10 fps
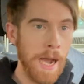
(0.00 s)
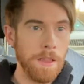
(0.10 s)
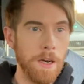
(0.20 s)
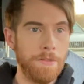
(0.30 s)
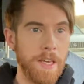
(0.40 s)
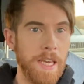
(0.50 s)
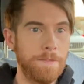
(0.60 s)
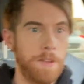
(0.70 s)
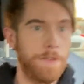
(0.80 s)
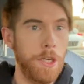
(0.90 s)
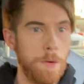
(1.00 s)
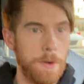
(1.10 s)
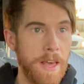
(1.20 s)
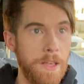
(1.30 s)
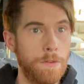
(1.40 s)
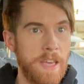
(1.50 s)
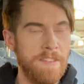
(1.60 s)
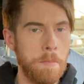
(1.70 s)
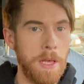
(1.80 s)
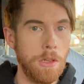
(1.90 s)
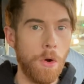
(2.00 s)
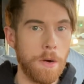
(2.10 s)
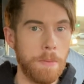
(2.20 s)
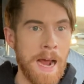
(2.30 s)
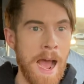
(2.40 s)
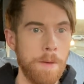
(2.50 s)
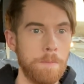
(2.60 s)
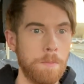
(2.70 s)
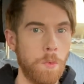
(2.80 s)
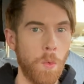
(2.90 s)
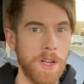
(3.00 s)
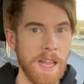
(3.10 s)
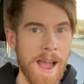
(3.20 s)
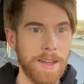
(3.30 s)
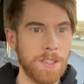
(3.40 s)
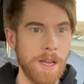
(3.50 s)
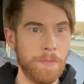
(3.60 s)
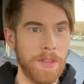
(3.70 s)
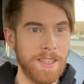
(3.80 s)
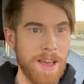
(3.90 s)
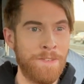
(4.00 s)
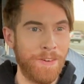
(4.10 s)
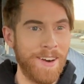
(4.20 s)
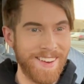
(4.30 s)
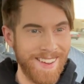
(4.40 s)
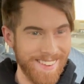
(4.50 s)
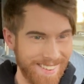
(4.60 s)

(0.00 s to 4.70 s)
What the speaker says: I love the gift of humor that you've given me, Lord, but I would like something different.